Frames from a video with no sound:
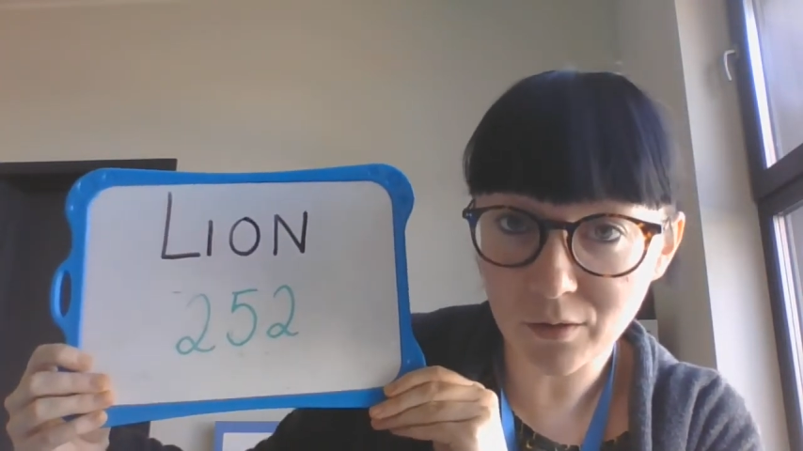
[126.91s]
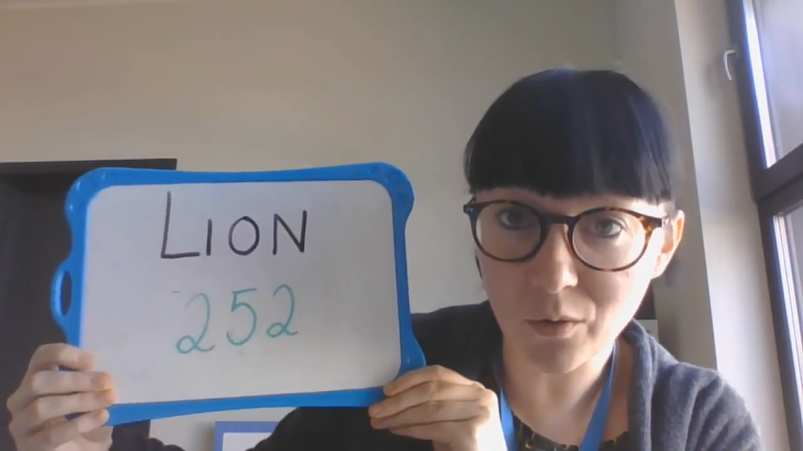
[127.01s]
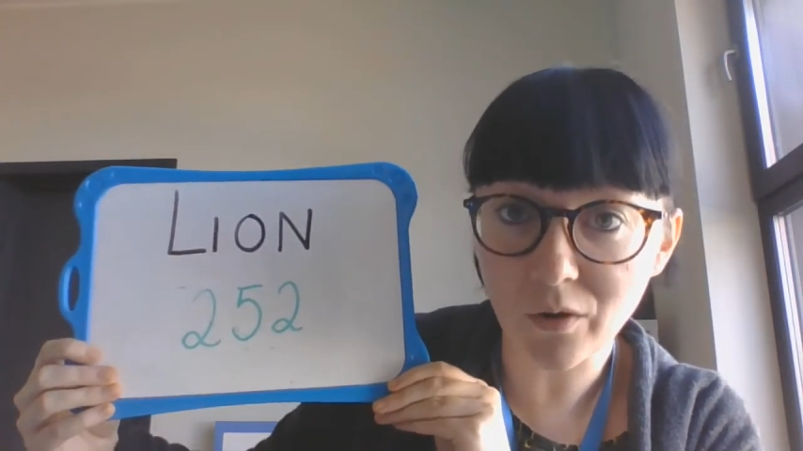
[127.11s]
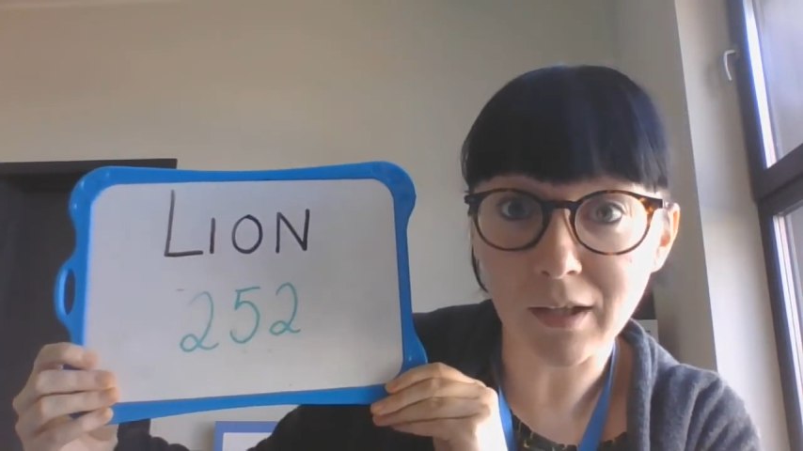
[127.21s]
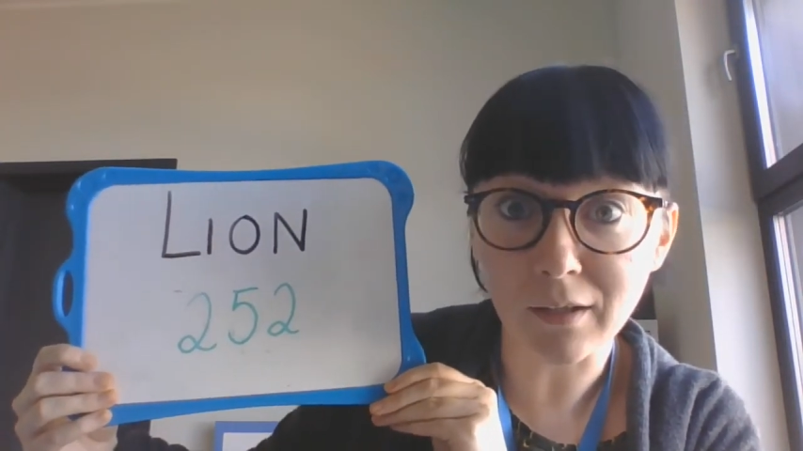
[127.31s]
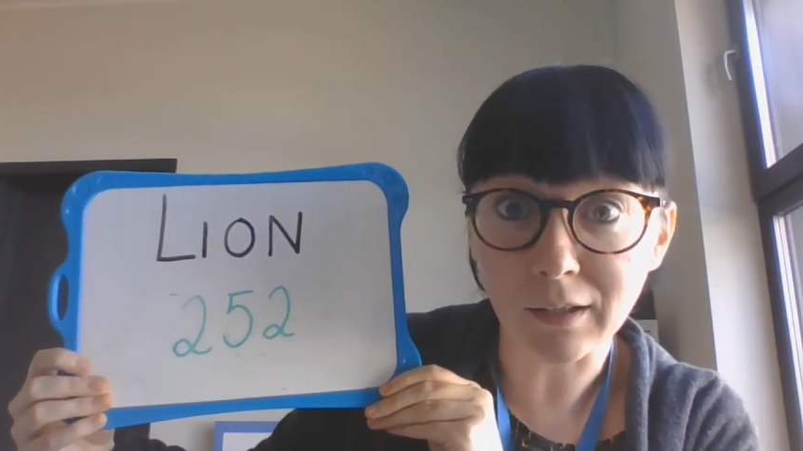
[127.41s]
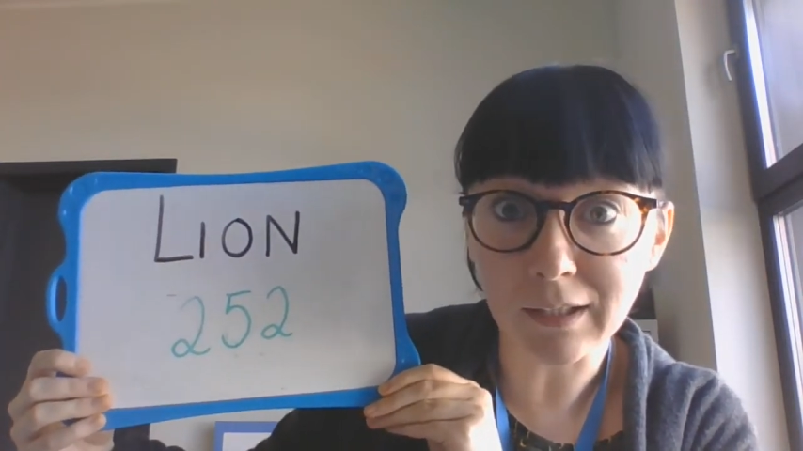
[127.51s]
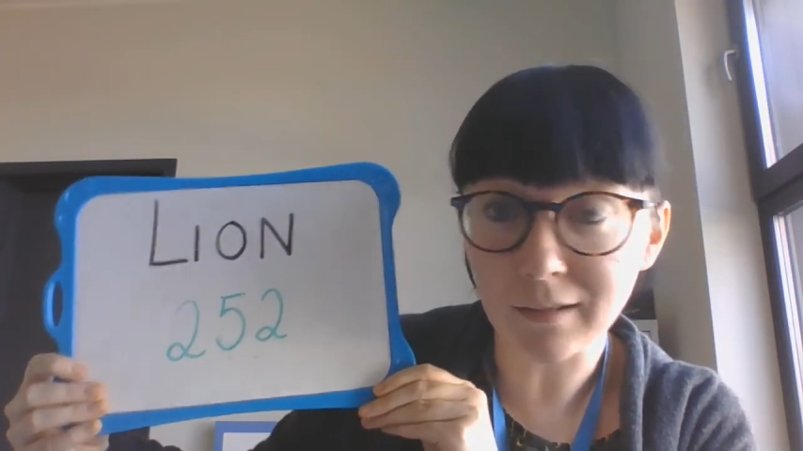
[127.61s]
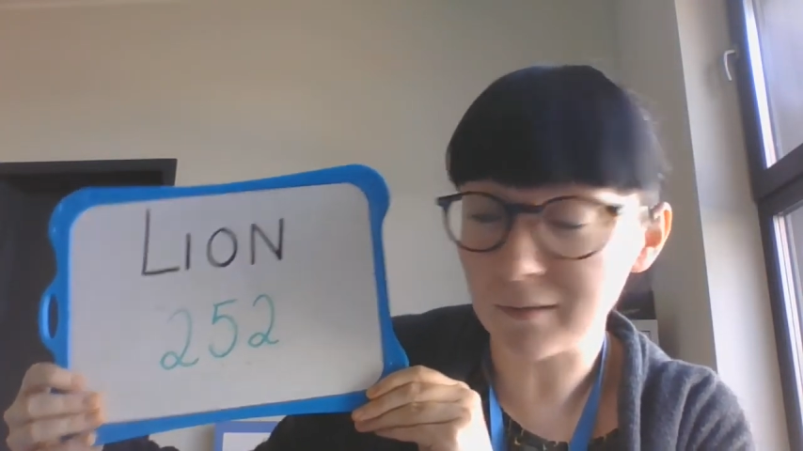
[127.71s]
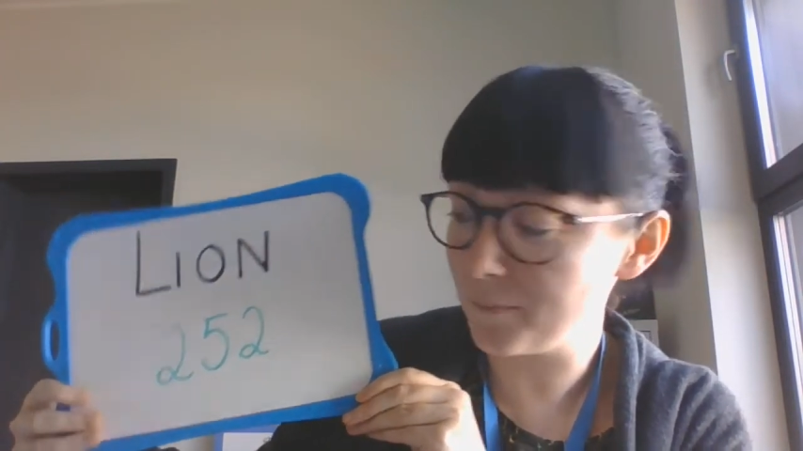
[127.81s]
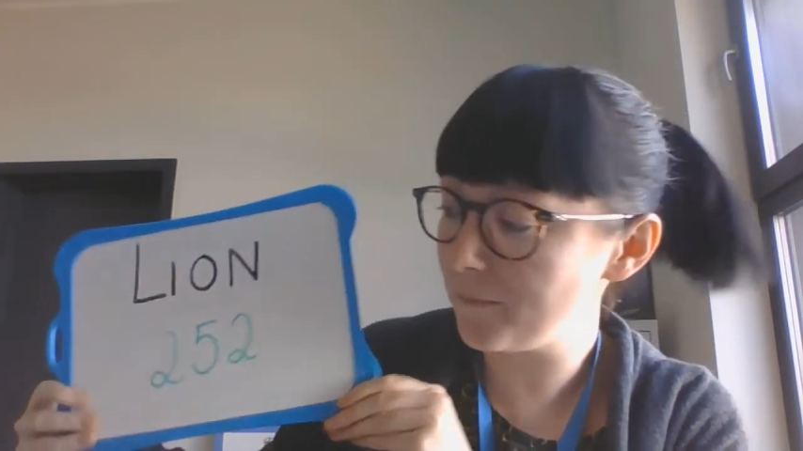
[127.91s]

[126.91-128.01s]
you're in the lead.